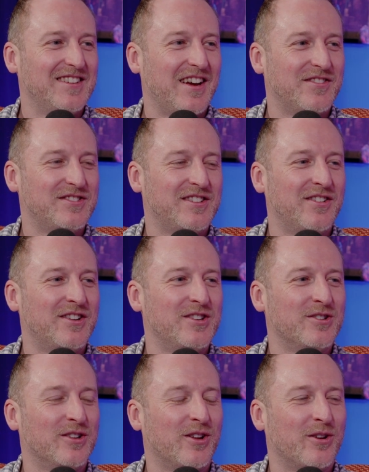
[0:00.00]
I've still got
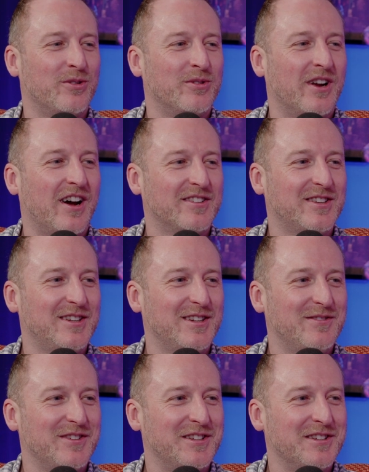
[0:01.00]
your Laurel and Hardy
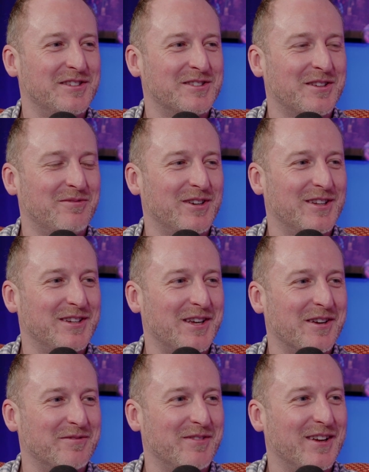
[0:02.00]
DVDs somewhere you
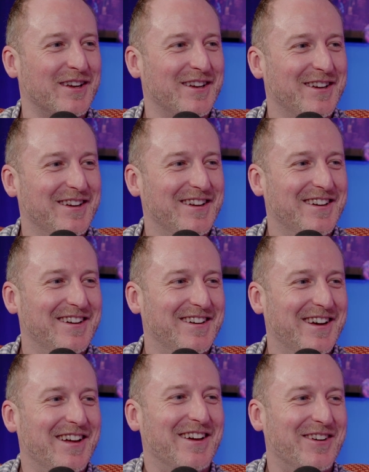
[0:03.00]
gave me.
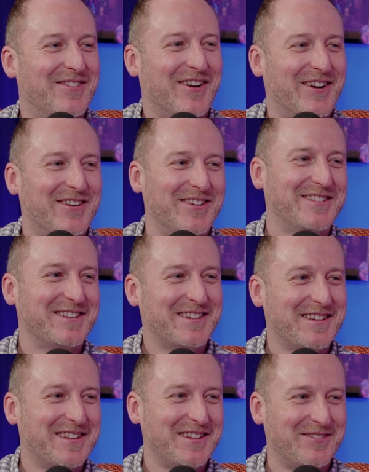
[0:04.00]
I forgot to
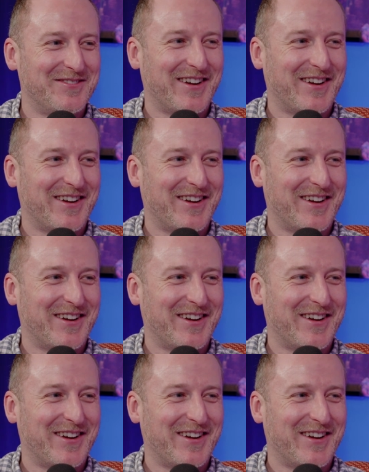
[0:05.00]
give them